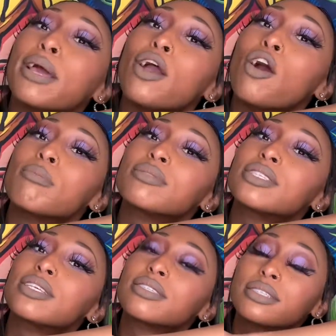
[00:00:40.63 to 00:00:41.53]
arms
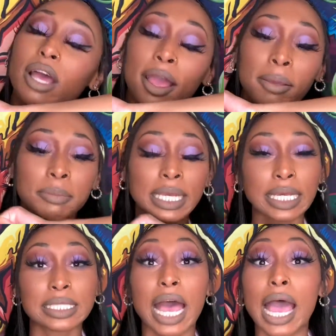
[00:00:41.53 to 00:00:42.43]
this time
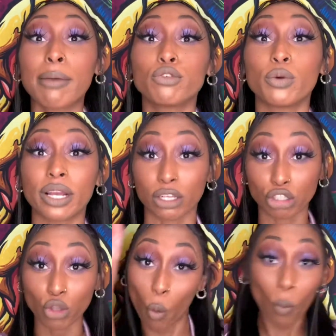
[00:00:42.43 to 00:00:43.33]
because I'm doing a
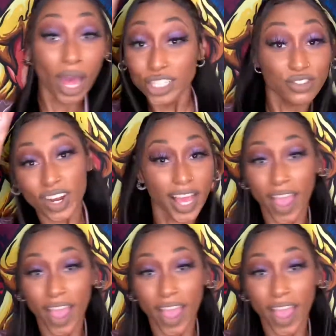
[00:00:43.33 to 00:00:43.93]
swatch video.